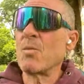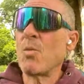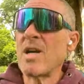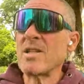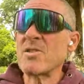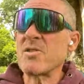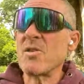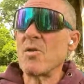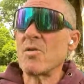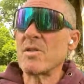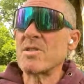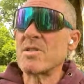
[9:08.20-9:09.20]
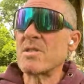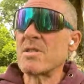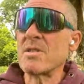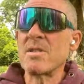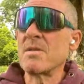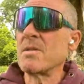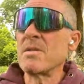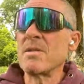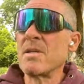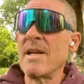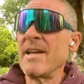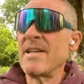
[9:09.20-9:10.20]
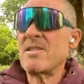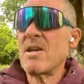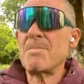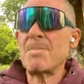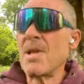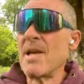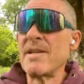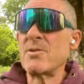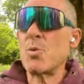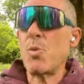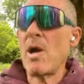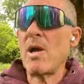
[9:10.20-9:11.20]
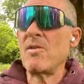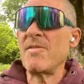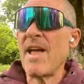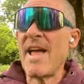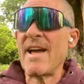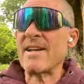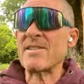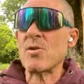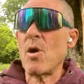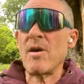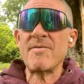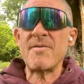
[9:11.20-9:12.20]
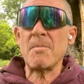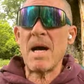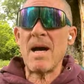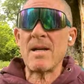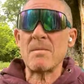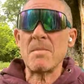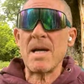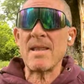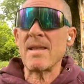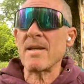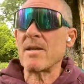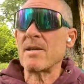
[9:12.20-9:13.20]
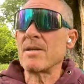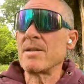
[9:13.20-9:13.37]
Watch Lotus. It's up like 12x off the bottom, I think.